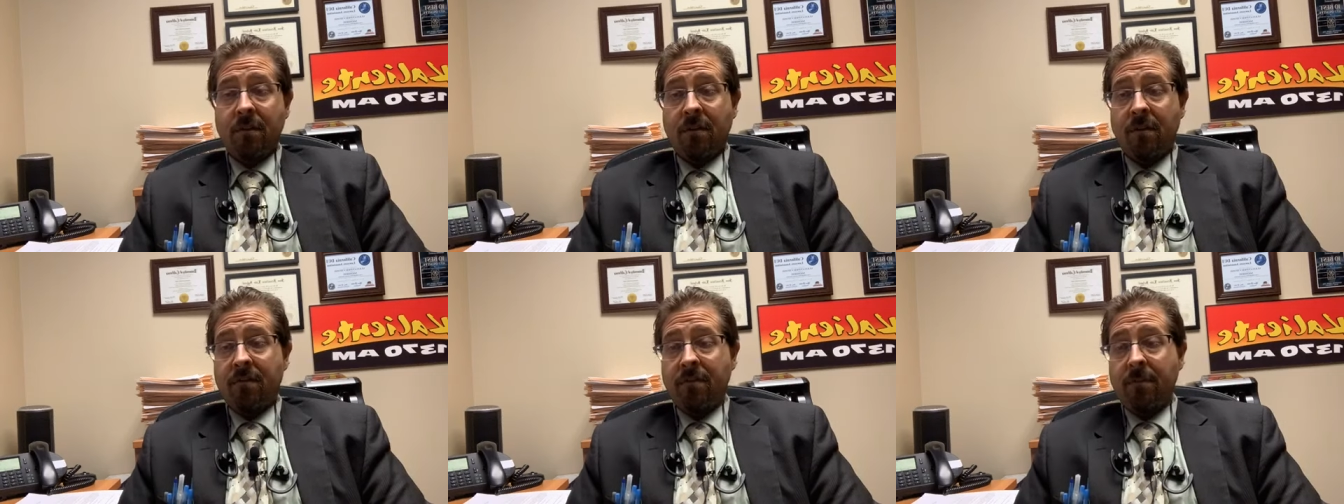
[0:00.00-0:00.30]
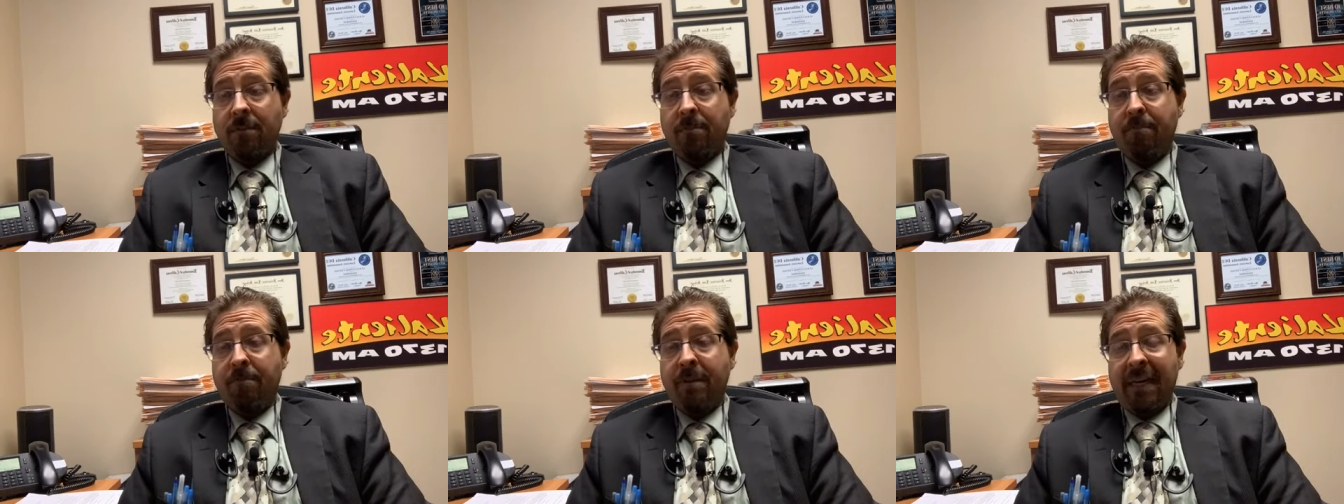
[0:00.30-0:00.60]
the,
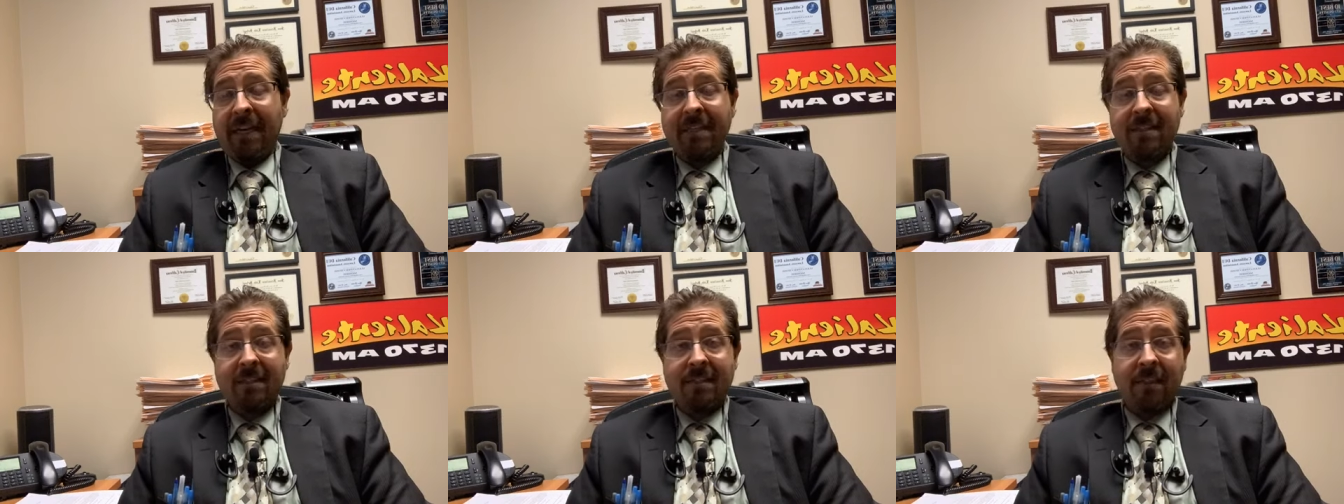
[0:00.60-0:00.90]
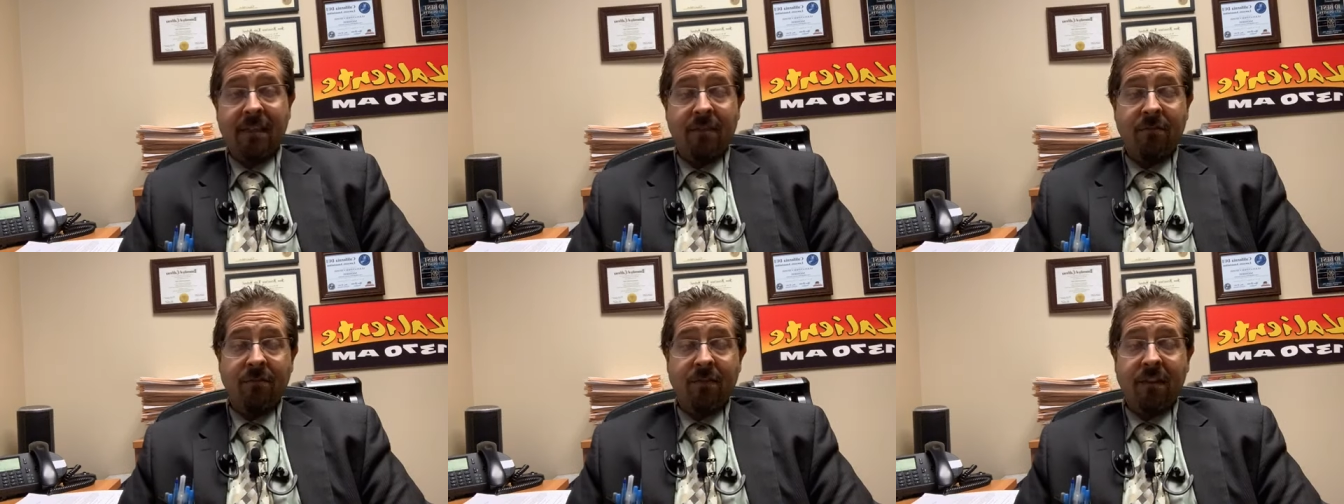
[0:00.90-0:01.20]
the best
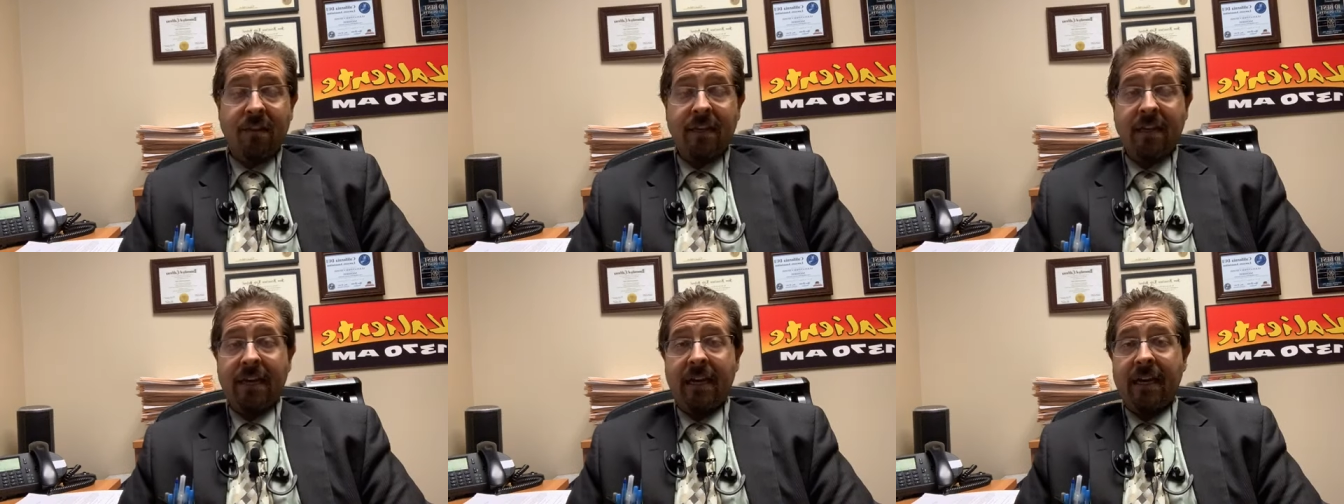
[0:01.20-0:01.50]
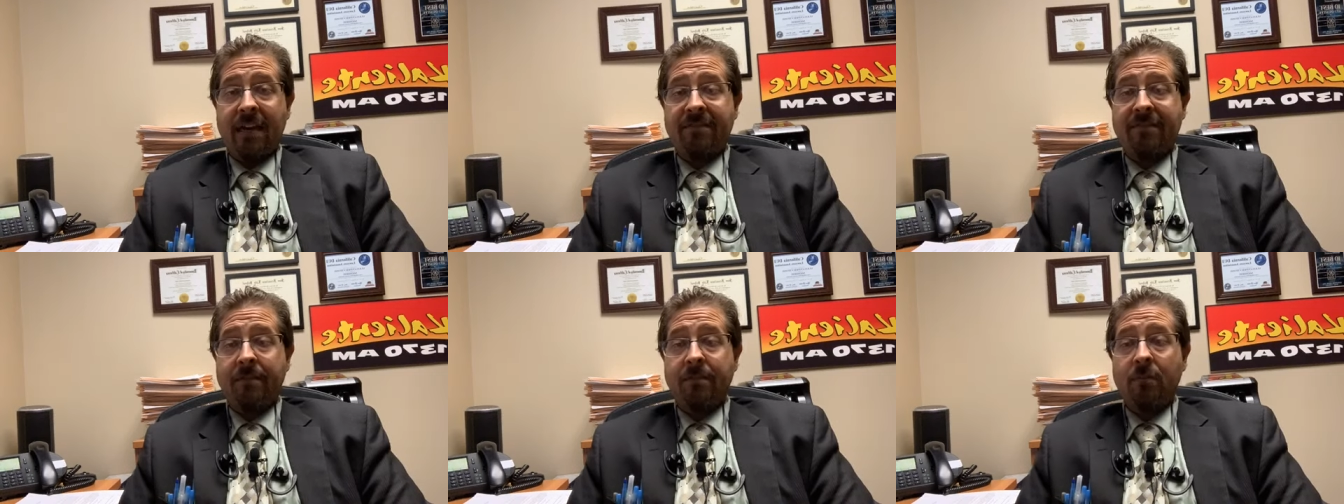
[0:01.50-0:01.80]
that you could get
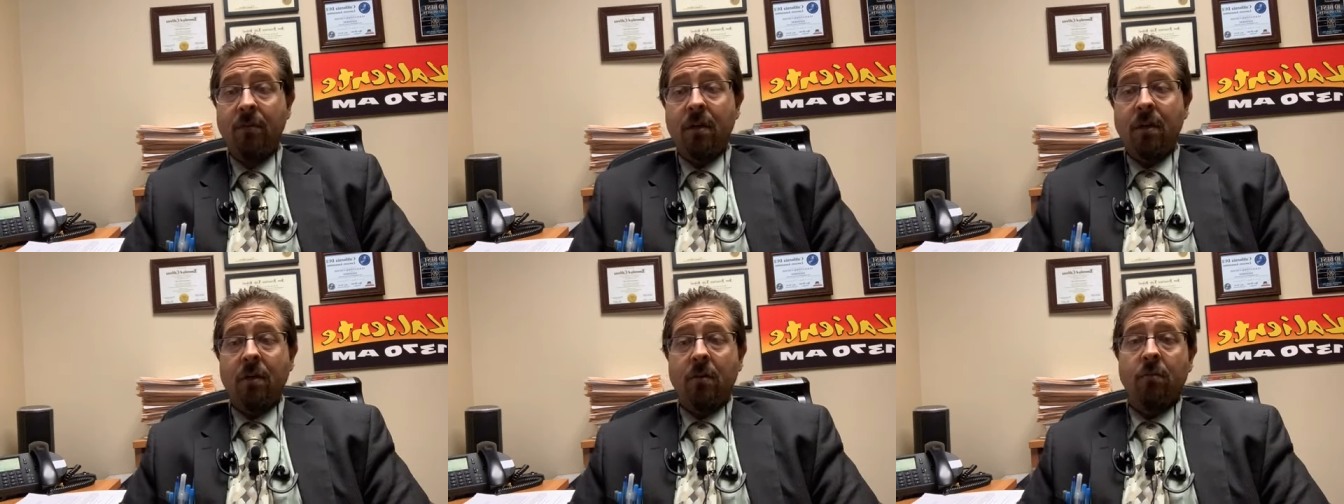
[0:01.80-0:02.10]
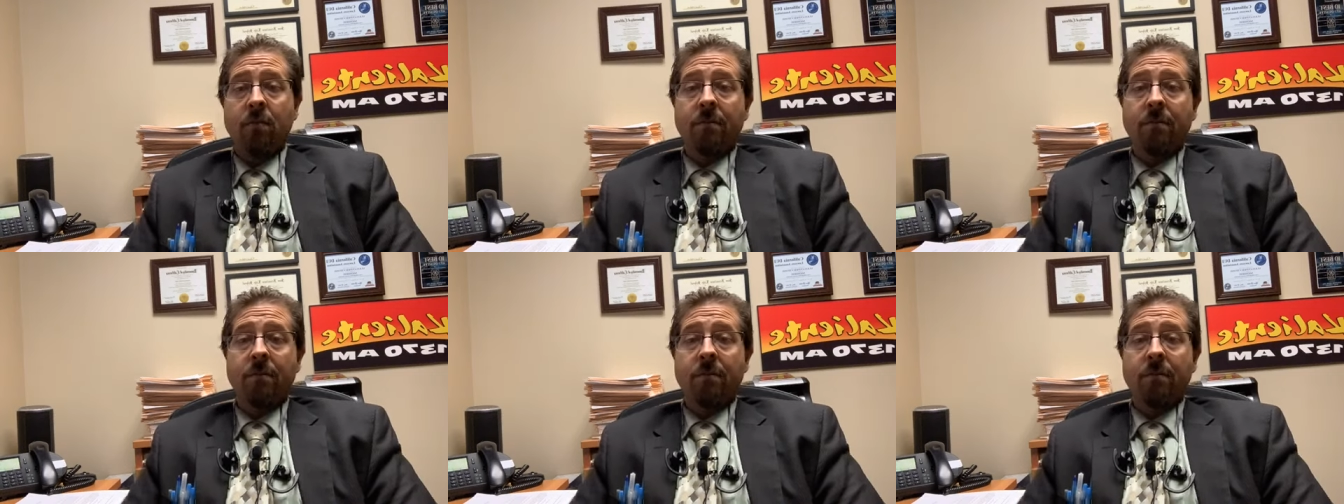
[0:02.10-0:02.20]
out of him